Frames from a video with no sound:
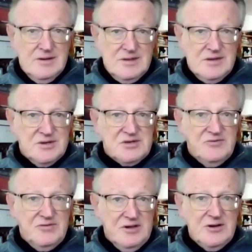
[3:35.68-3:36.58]
to
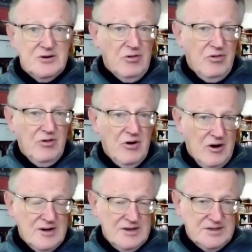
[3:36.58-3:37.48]
civilian
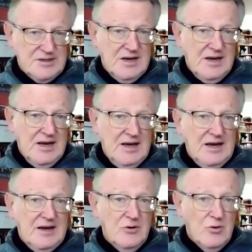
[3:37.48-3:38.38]
authorities
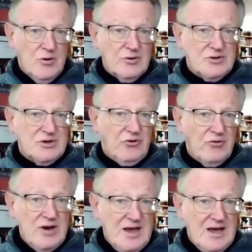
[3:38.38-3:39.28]
in order to
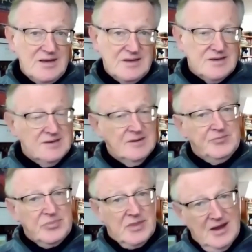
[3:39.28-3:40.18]
create,
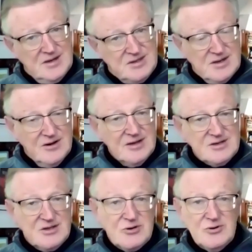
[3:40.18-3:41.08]
as the
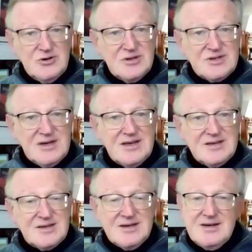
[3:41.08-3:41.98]
Constitution
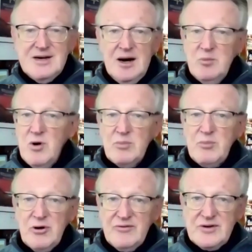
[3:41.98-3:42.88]
says, a more
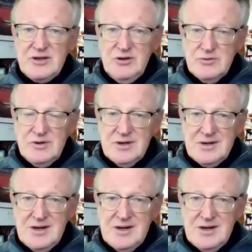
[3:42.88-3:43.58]
perfect union.